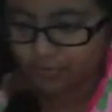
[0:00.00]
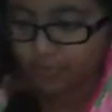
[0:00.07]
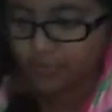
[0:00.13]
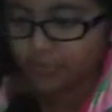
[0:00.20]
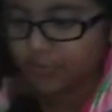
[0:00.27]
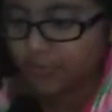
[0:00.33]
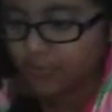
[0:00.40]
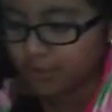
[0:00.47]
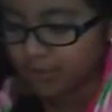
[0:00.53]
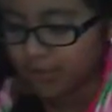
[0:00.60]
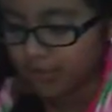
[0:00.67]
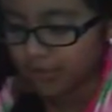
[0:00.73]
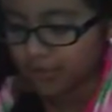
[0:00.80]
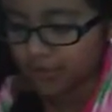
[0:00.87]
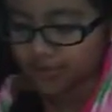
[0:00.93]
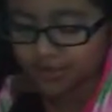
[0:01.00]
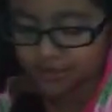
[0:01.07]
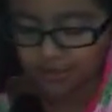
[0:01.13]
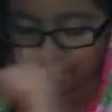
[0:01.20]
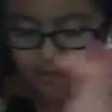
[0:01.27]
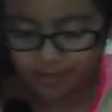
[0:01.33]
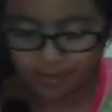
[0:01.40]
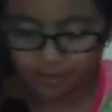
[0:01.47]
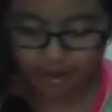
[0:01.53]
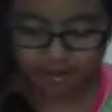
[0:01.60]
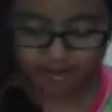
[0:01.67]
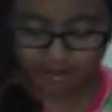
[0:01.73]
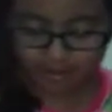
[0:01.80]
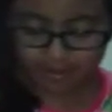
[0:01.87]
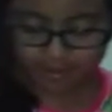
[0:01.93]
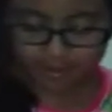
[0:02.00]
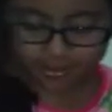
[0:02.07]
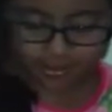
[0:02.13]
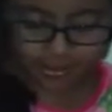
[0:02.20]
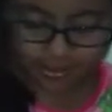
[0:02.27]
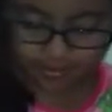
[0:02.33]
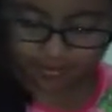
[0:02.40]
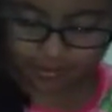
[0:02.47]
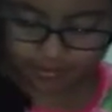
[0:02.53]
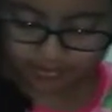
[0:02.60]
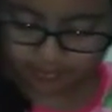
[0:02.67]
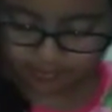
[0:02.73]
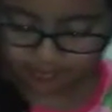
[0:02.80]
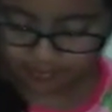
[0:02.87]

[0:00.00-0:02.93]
I'm just going to press it on the table.